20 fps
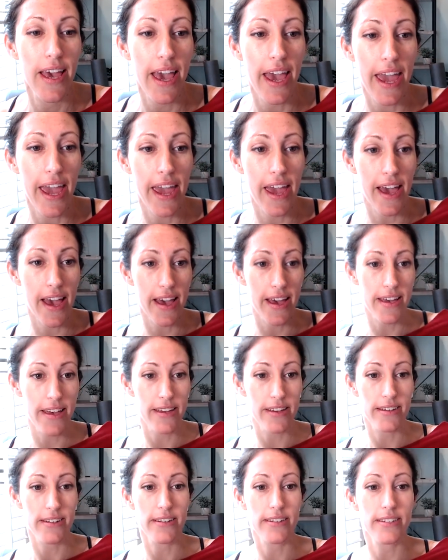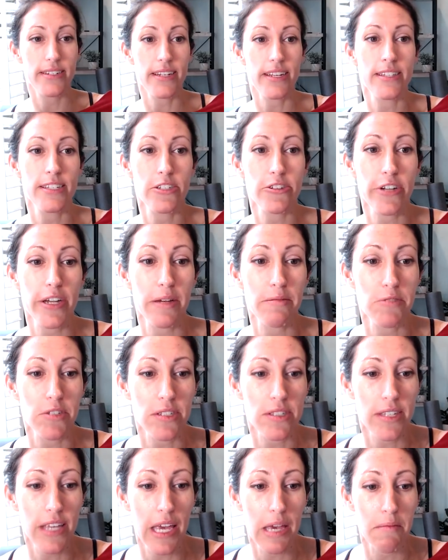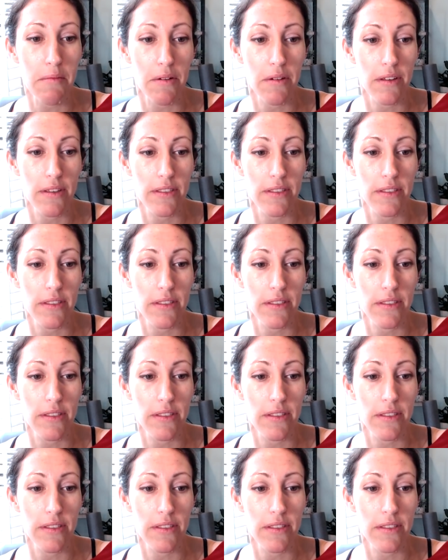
and Instagram just came,